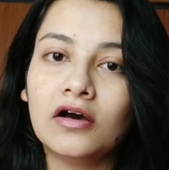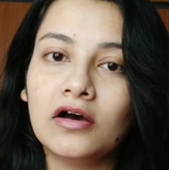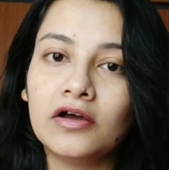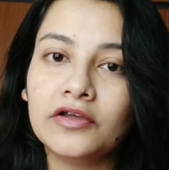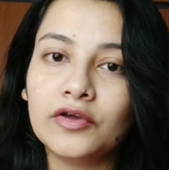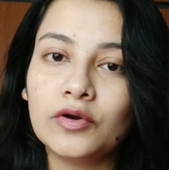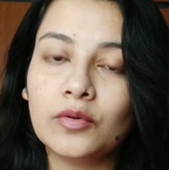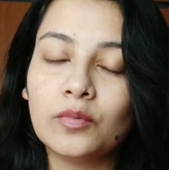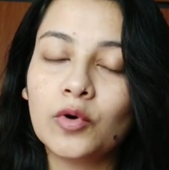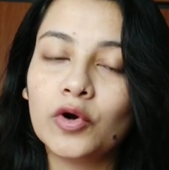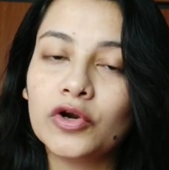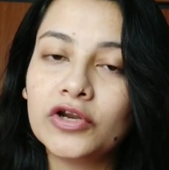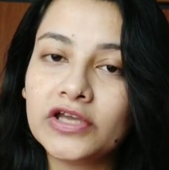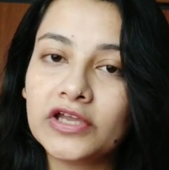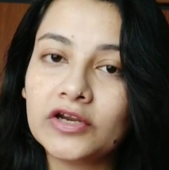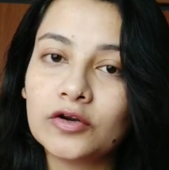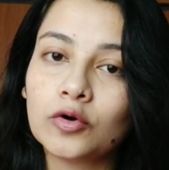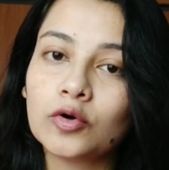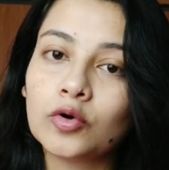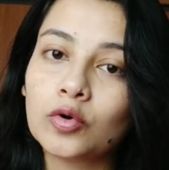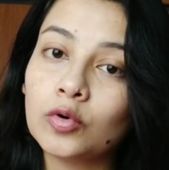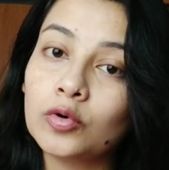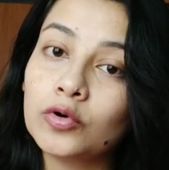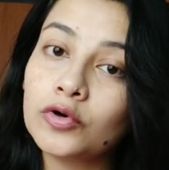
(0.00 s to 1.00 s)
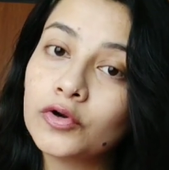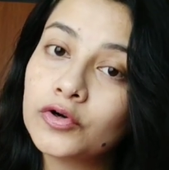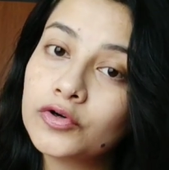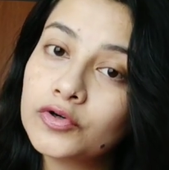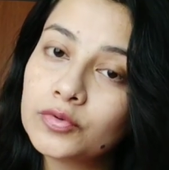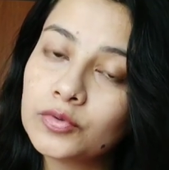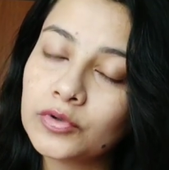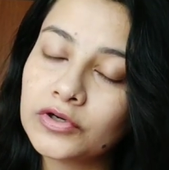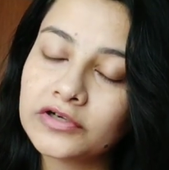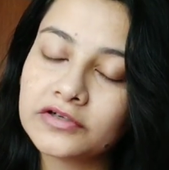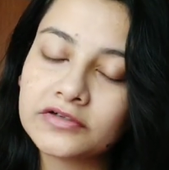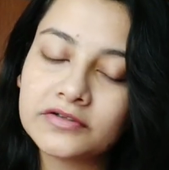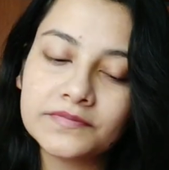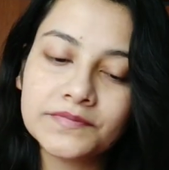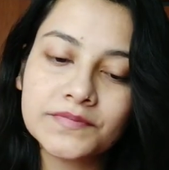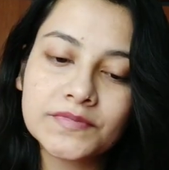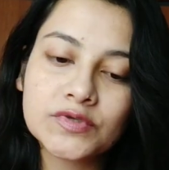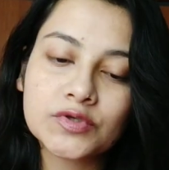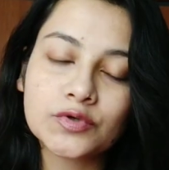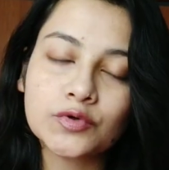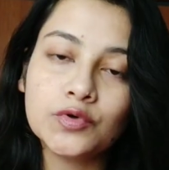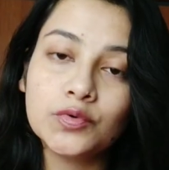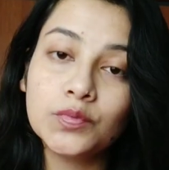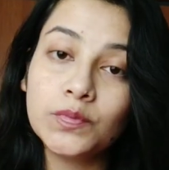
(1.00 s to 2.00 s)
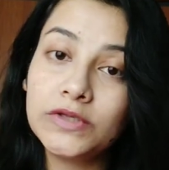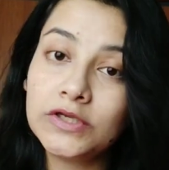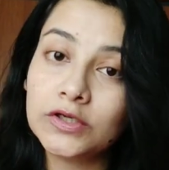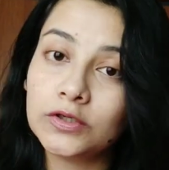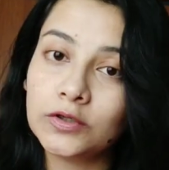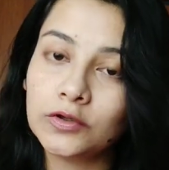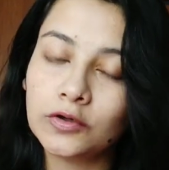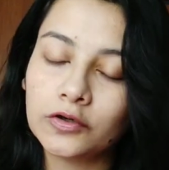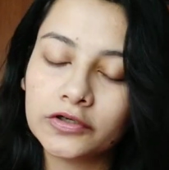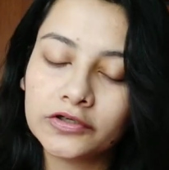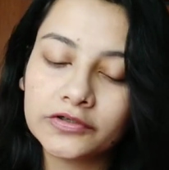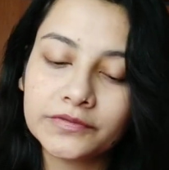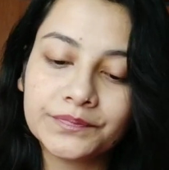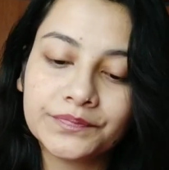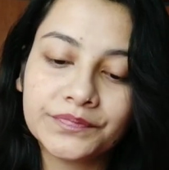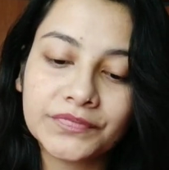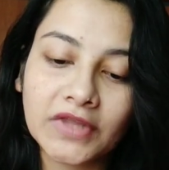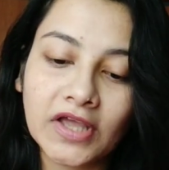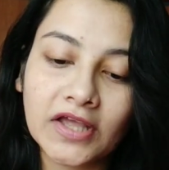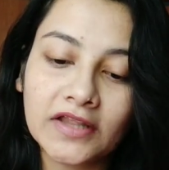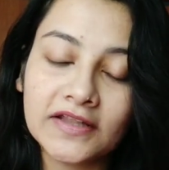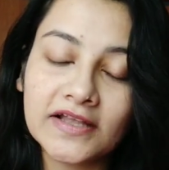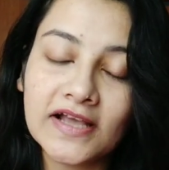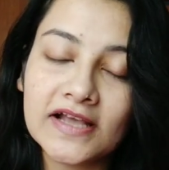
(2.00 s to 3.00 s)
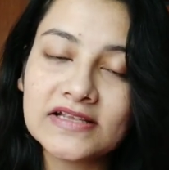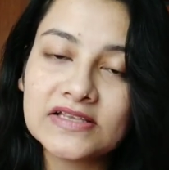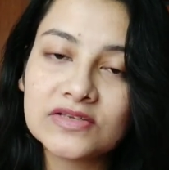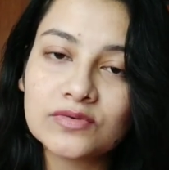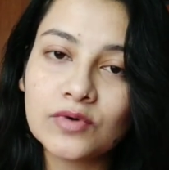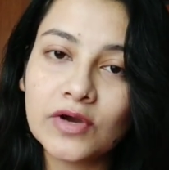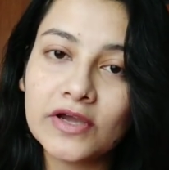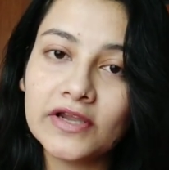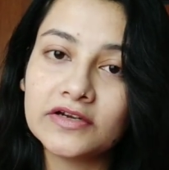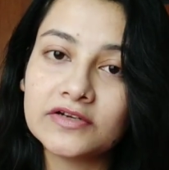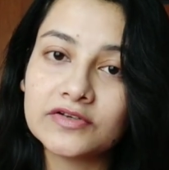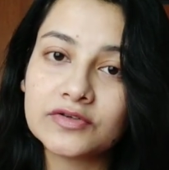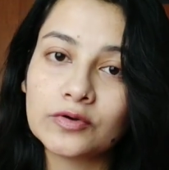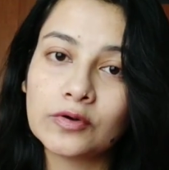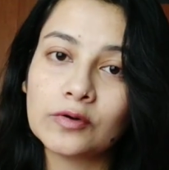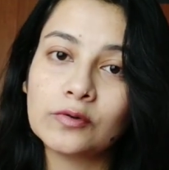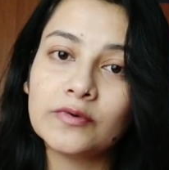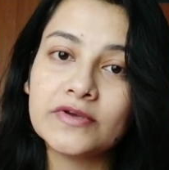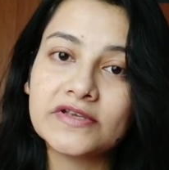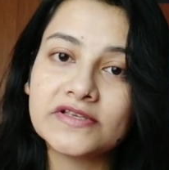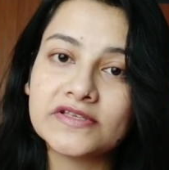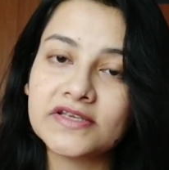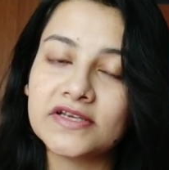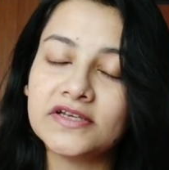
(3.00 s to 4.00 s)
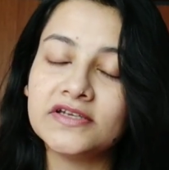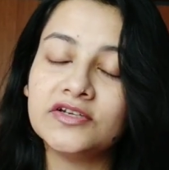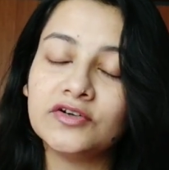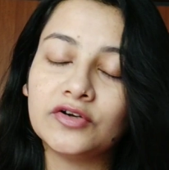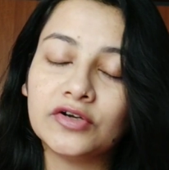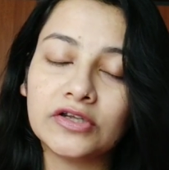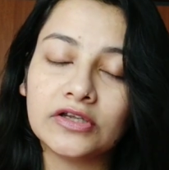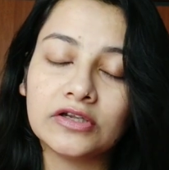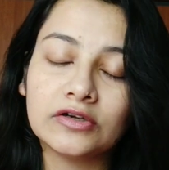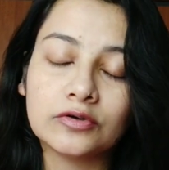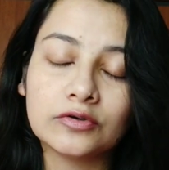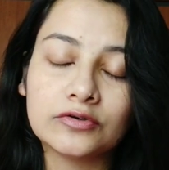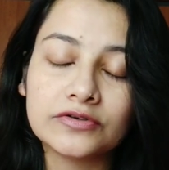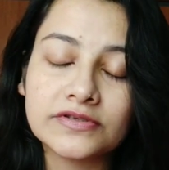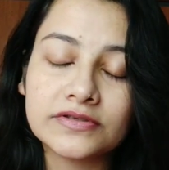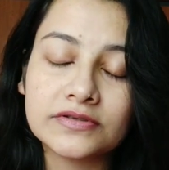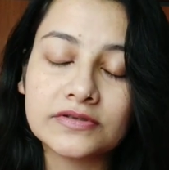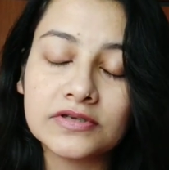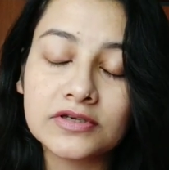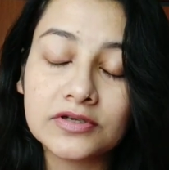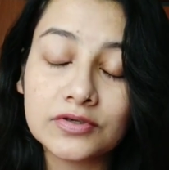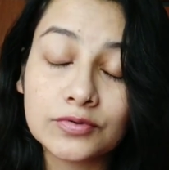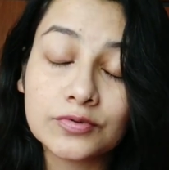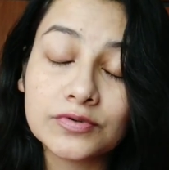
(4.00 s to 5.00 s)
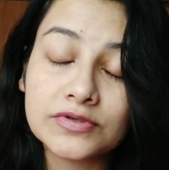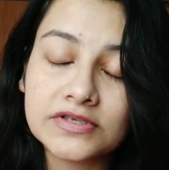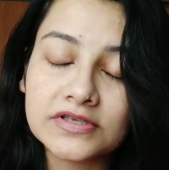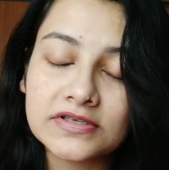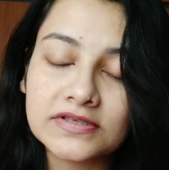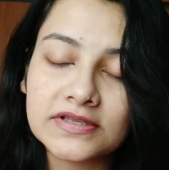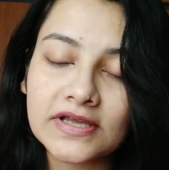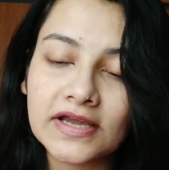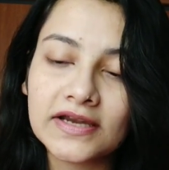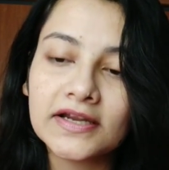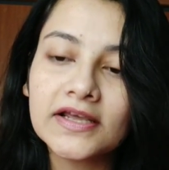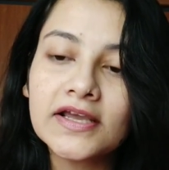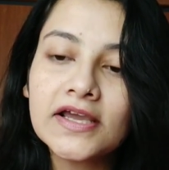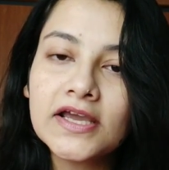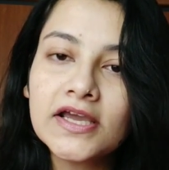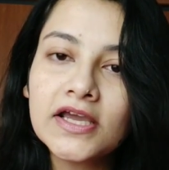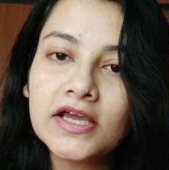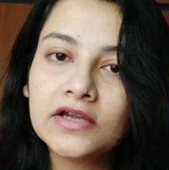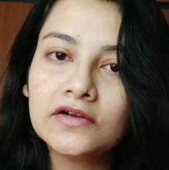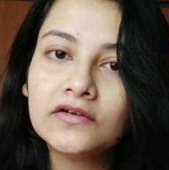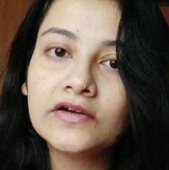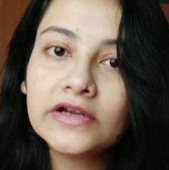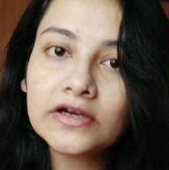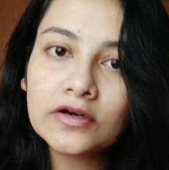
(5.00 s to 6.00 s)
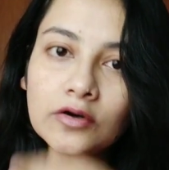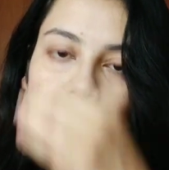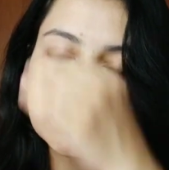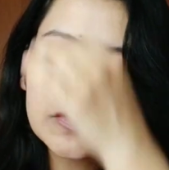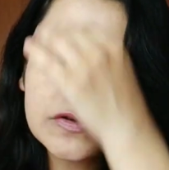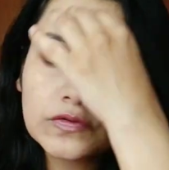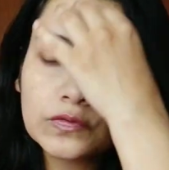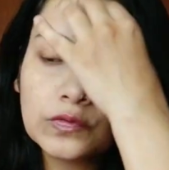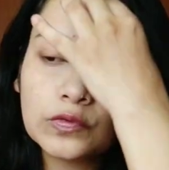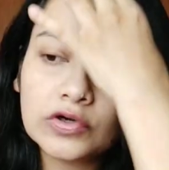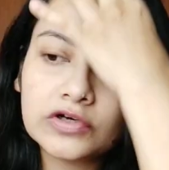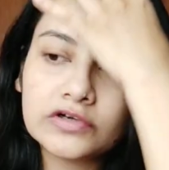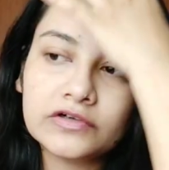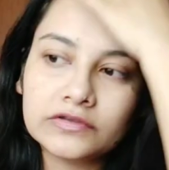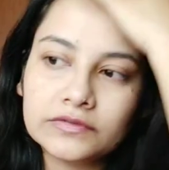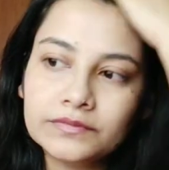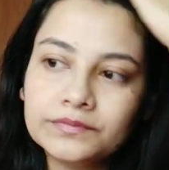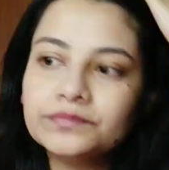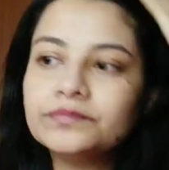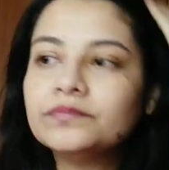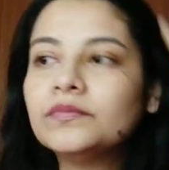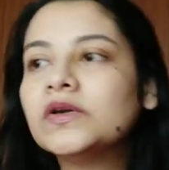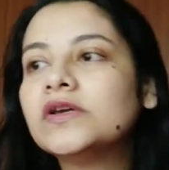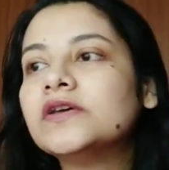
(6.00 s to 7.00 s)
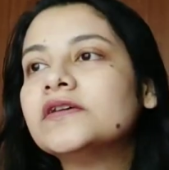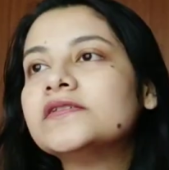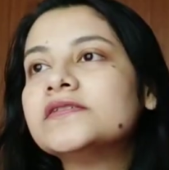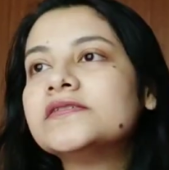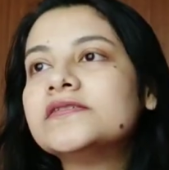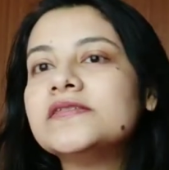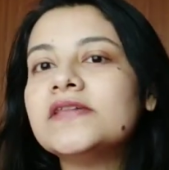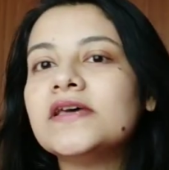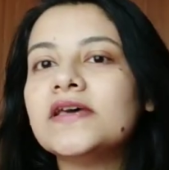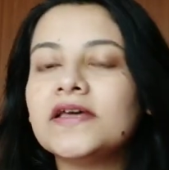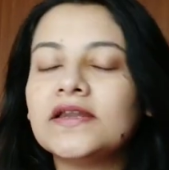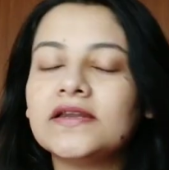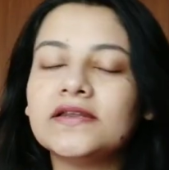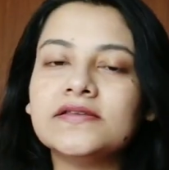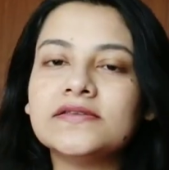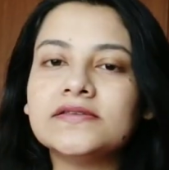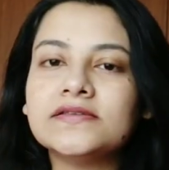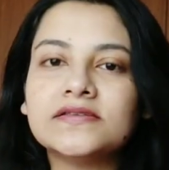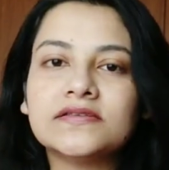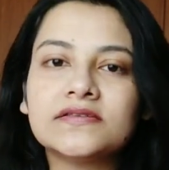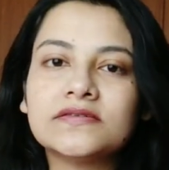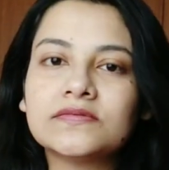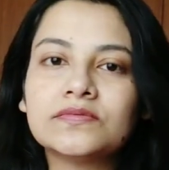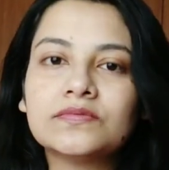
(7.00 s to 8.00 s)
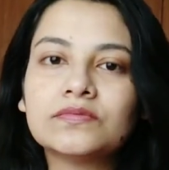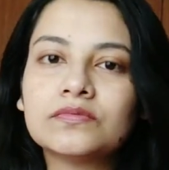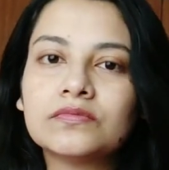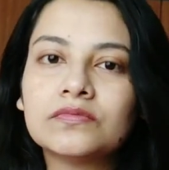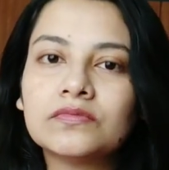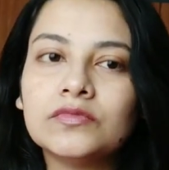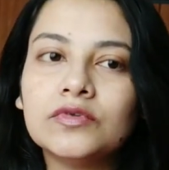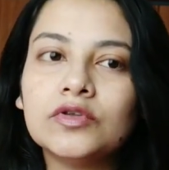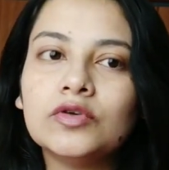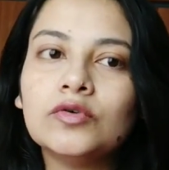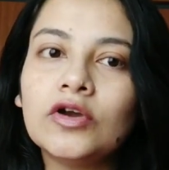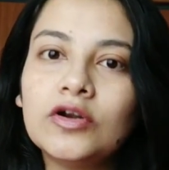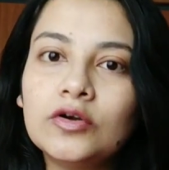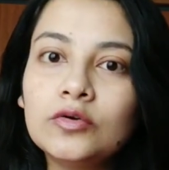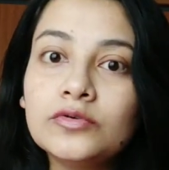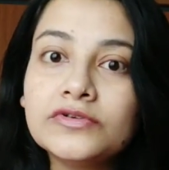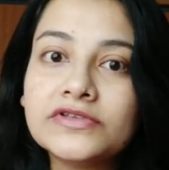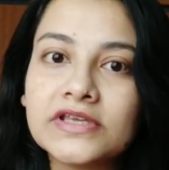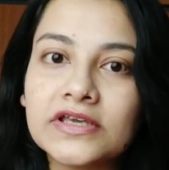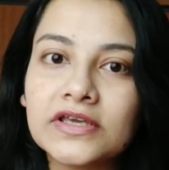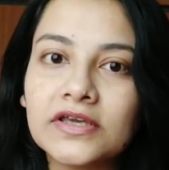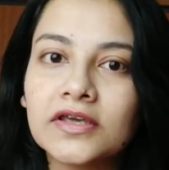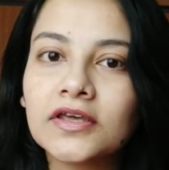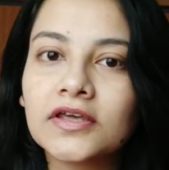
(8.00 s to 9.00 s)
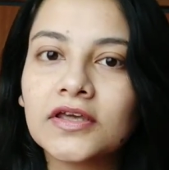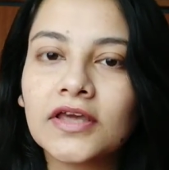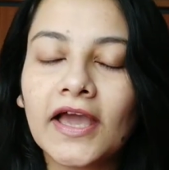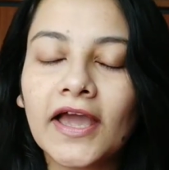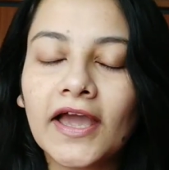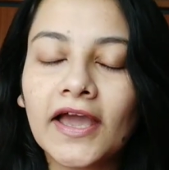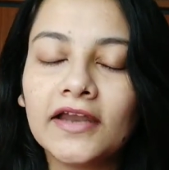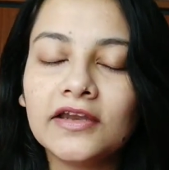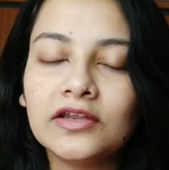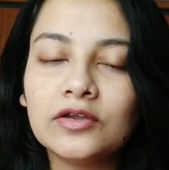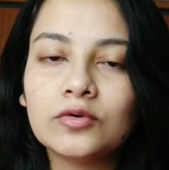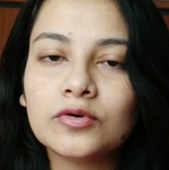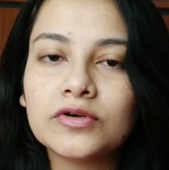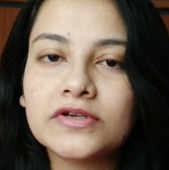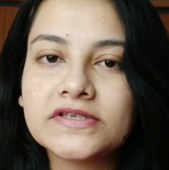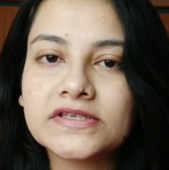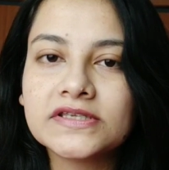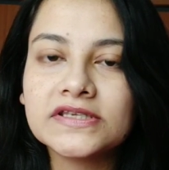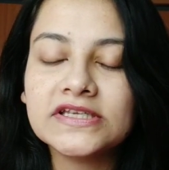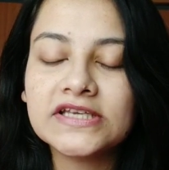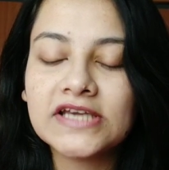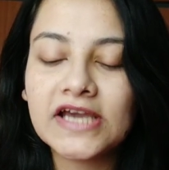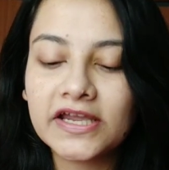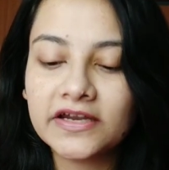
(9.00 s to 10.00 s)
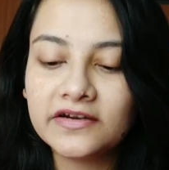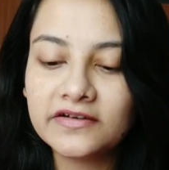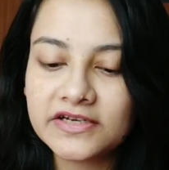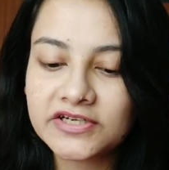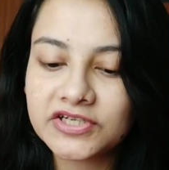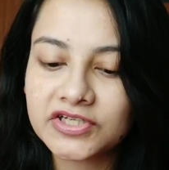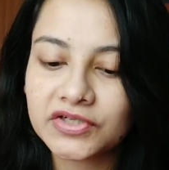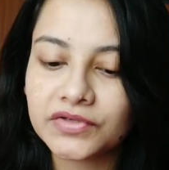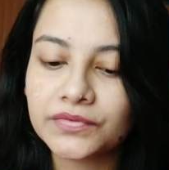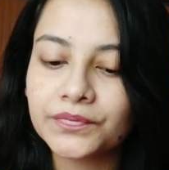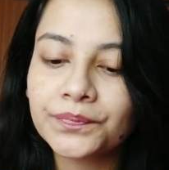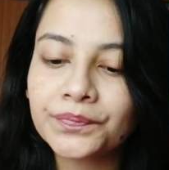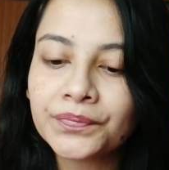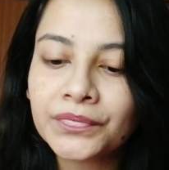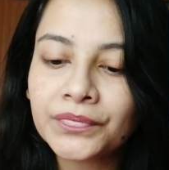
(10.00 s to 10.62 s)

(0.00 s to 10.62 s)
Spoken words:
Your body cannot hold on to water, so you pee a lot. And that's why it is always said during ketosis that drink lots of water, because you are losing and you risk dehydration.